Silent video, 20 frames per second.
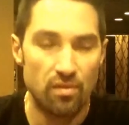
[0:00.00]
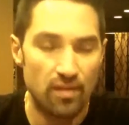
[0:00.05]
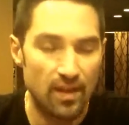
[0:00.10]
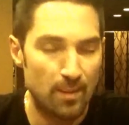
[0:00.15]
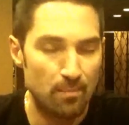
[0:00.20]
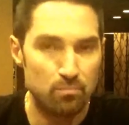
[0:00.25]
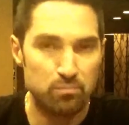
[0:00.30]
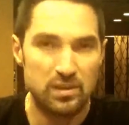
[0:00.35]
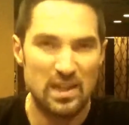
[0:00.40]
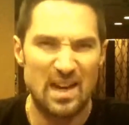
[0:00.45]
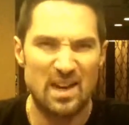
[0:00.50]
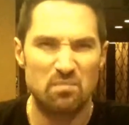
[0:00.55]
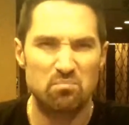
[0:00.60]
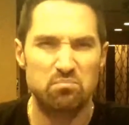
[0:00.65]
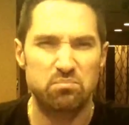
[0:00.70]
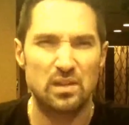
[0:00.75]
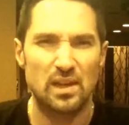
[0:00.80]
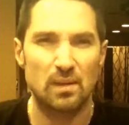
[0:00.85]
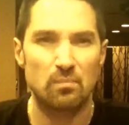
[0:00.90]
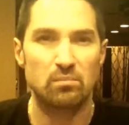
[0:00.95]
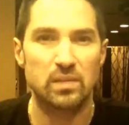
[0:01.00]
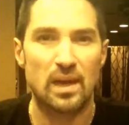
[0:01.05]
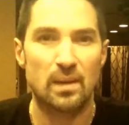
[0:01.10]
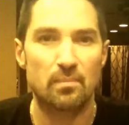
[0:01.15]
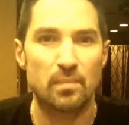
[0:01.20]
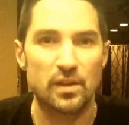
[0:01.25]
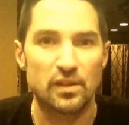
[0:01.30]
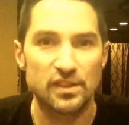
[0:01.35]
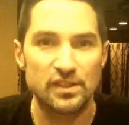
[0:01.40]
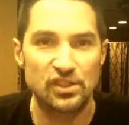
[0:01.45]
that black
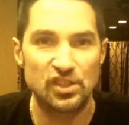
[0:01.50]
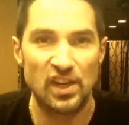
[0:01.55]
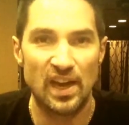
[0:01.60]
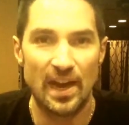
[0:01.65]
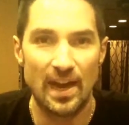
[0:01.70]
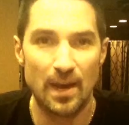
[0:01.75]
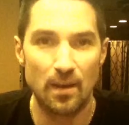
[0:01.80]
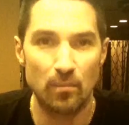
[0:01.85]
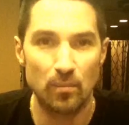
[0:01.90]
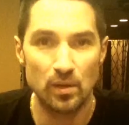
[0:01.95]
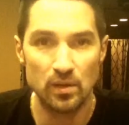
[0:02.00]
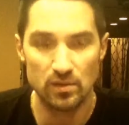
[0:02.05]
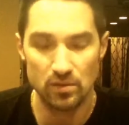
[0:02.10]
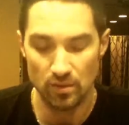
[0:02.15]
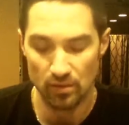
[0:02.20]
blackberry jam.